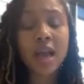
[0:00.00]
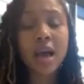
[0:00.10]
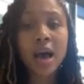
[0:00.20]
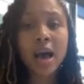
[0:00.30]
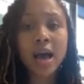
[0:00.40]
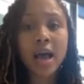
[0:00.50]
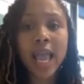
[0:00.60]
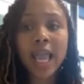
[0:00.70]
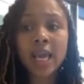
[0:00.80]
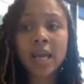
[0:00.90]

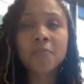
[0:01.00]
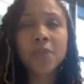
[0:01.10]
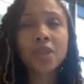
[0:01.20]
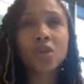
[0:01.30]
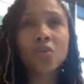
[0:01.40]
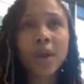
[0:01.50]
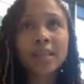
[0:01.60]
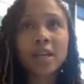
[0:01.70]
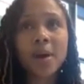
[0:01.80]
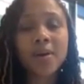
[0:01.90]
and the great
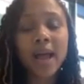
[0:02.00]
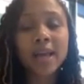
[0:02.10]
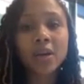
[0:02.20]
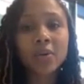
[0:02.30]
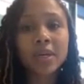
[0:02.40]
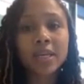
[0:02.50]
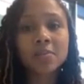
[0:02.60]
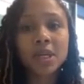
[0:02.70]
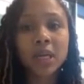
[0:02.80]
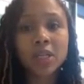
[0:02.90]
thing about Geico is
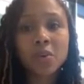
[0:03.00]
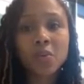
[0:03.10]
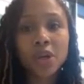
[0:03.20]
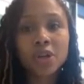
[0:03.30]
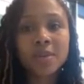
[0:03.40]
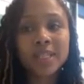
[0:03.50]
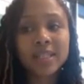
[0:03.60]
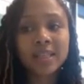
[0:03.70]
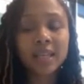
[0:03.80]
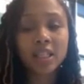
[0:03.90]
because we want you to be
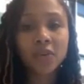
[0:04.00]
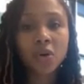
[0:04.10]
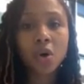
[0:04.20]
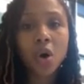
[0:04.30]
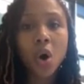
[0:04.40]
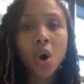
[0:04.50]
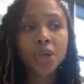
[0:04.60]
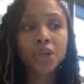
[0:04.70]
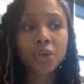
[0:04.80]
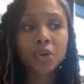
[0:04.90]
successful,
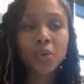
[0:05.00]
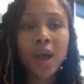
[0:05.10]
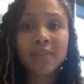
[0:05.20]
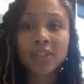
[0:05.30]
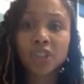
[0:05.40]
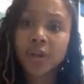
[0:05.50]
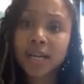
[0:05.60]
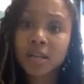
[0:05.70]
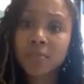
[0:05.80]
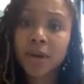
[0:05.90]
you have a
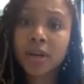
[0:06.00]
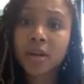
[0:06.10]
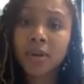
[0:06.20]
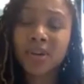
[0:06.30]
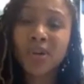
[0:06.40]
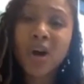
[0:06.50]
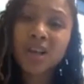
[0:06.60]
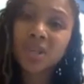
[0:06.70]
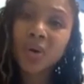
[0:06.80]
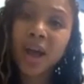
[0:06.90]
training period, but you
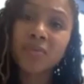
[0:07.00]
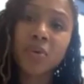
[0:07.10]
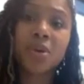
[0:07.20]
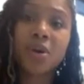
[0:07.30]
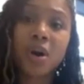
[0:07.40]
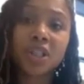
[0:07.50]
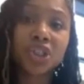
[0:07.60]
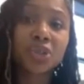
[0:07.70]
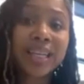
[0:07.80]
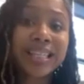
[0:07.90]
also have what we call a
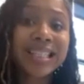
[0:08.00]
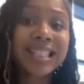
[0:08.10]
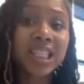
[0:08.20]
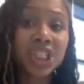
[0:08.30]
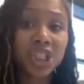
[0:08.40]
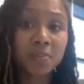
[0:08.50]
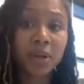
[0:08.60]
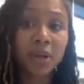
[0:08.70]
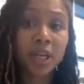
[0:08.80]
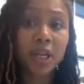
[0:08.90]
transition
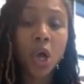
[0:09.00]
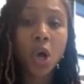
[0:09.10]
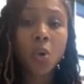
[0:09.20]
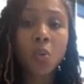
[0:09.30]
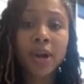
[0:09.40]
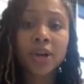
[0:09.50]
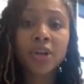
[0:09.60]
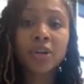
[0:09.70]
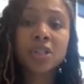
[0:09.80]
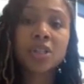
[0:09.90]
period, where
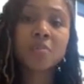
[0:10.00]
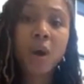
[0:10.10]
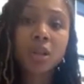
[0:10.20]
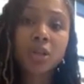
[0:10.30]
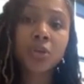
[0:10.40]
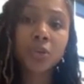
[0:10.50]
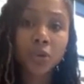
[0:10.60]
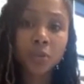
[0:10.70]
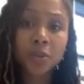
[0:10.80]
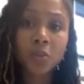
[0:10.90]
you're in smaller
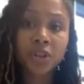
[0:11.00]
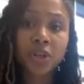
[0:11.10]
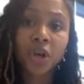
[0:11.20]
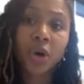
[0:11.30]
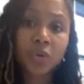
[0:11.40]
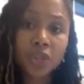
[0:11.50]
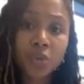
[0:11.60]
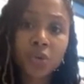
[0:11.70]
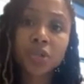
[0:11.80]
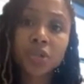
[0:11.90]
groups with a coach
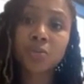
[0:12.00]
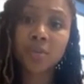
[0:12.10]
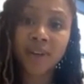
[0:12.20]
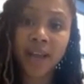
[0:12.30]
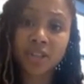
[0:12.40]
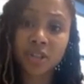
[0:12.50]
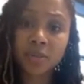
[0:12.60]
or a supervisor,